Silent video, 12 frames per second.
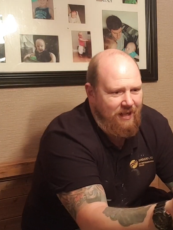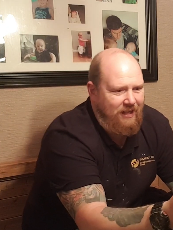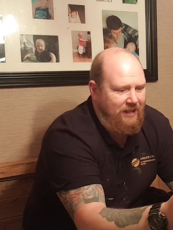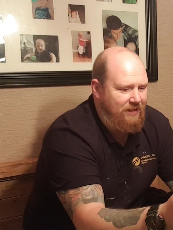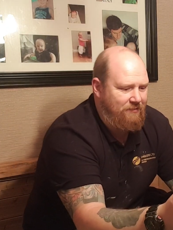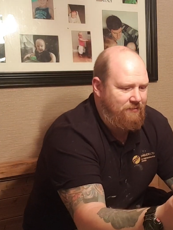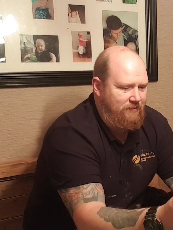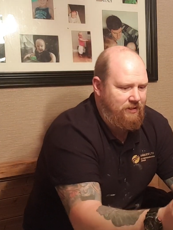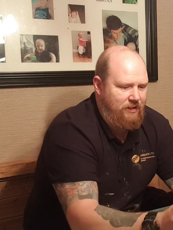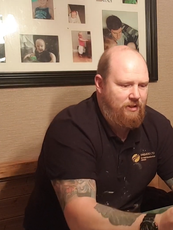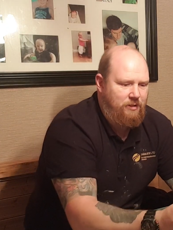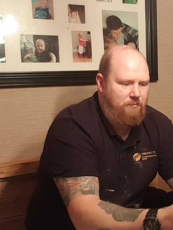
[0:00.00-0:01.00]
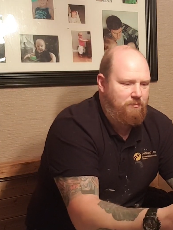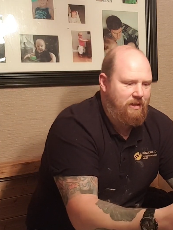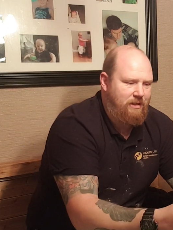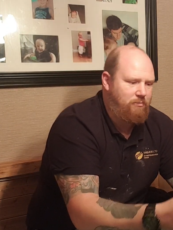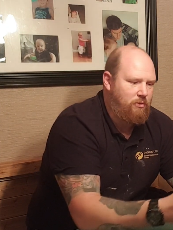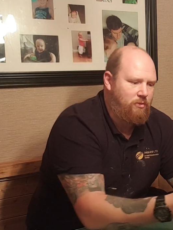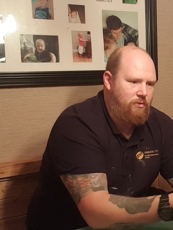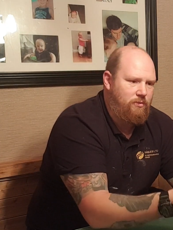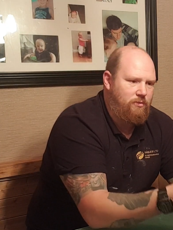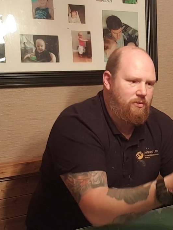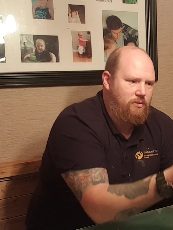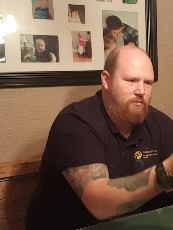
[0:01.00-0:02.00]
Now you couldn't buy the
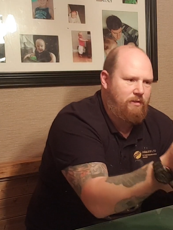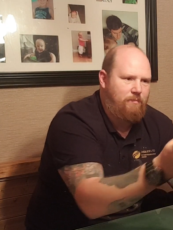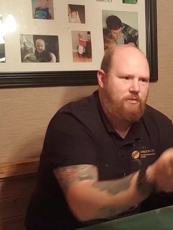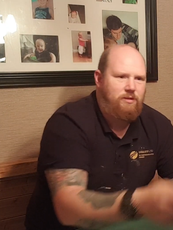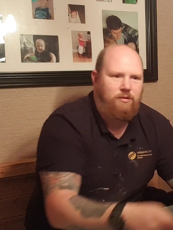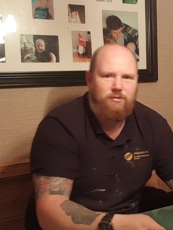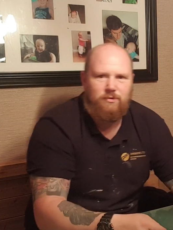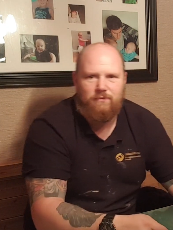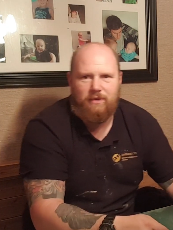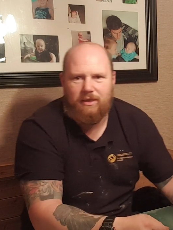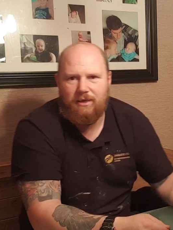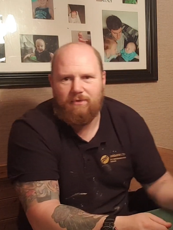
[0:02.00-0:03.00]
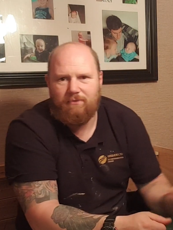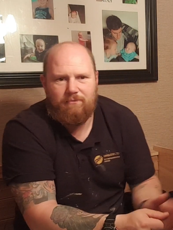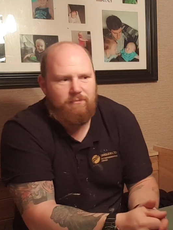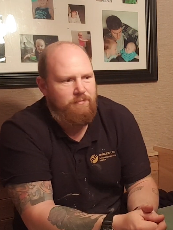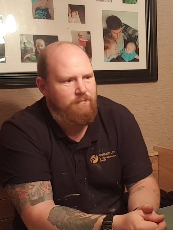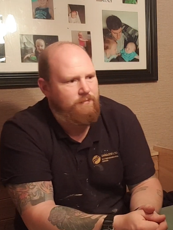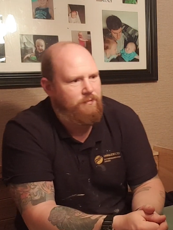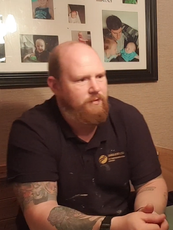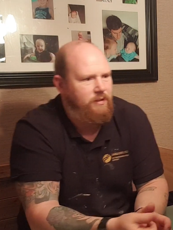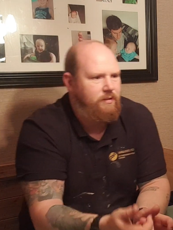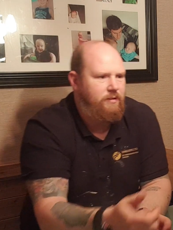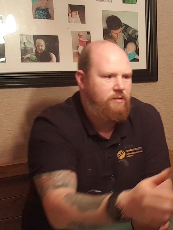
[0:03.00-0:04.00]
buckles, the straps and all stuff like that for
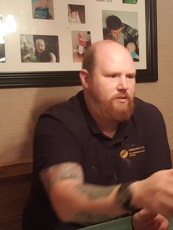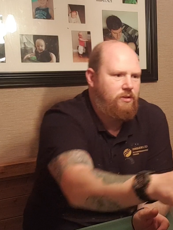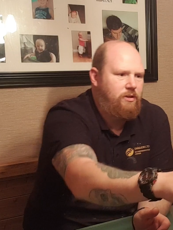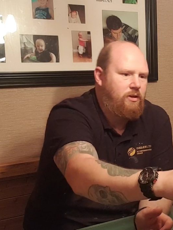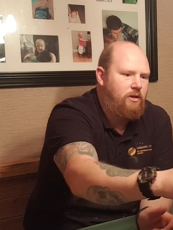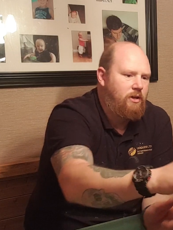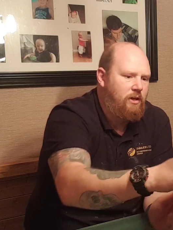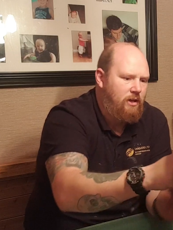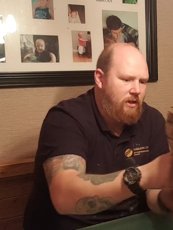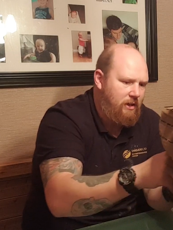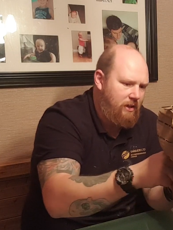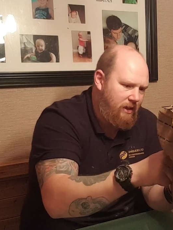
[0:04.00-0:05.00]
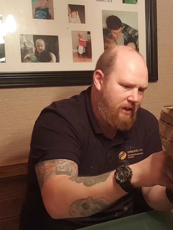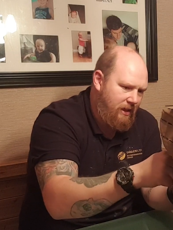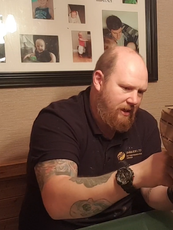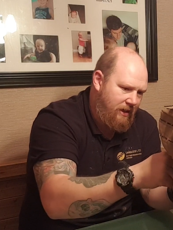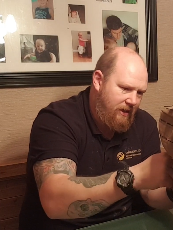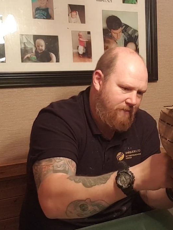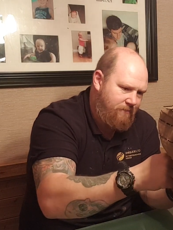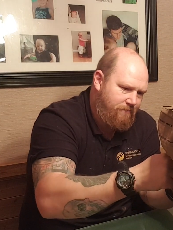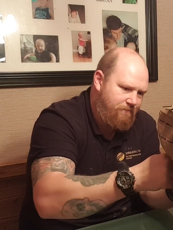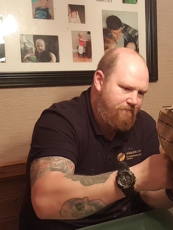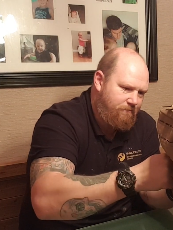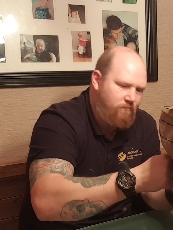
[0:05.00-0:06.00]
it. Do you know, I've
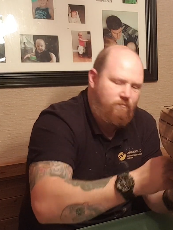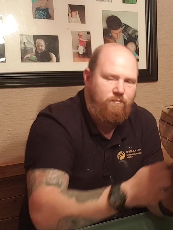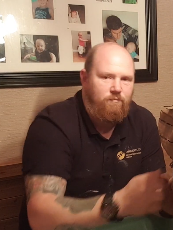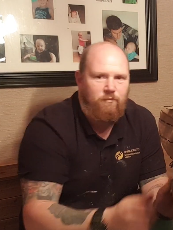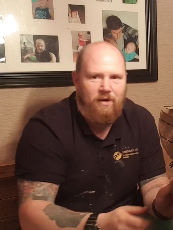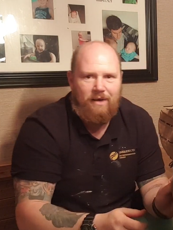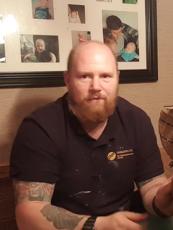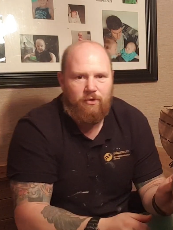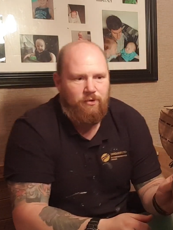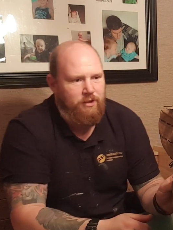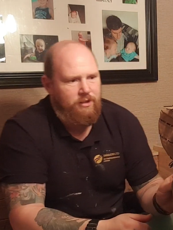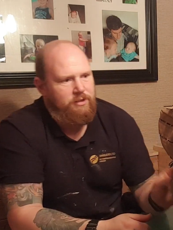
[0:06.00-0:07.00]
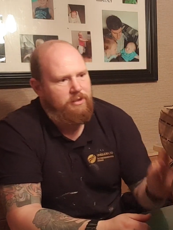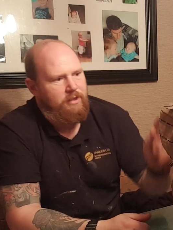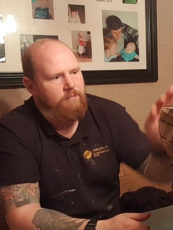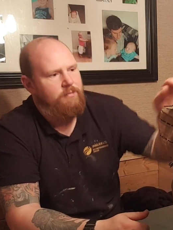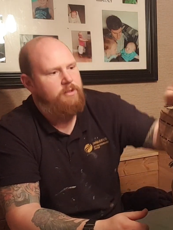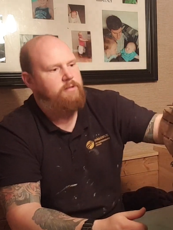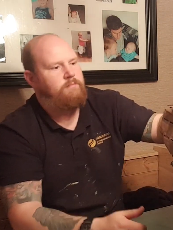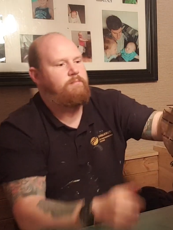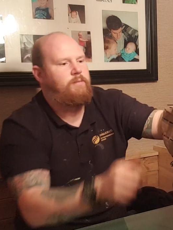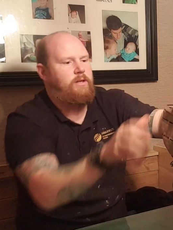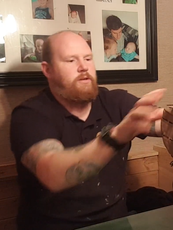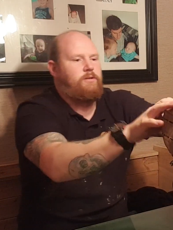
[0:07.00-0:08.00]
raved on these seams
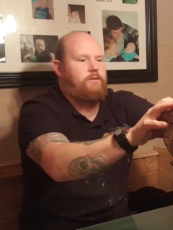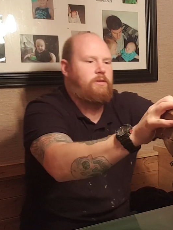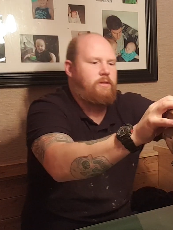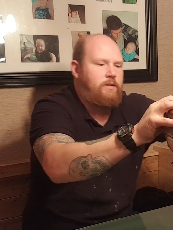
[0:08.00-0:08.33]
because